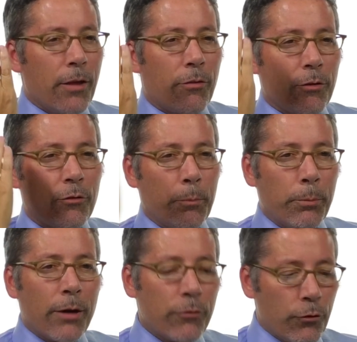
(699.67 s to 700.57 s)
this
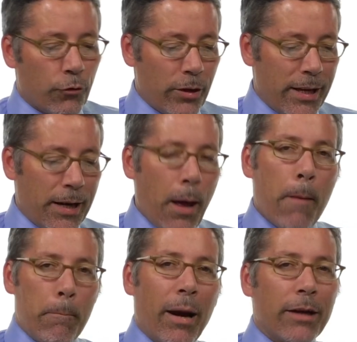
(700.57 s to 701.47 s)
suppressor gene
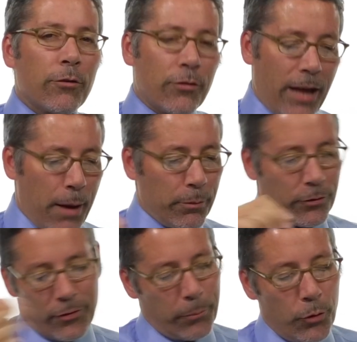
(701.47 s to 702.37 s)
might
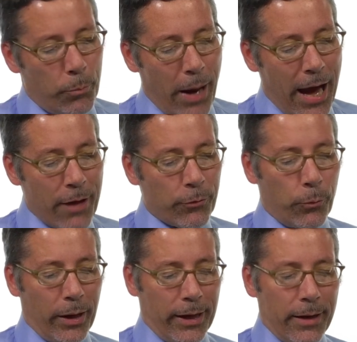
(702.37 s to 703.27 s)
establish some new
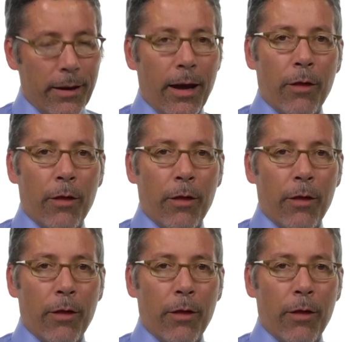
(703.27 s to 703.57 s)
pathway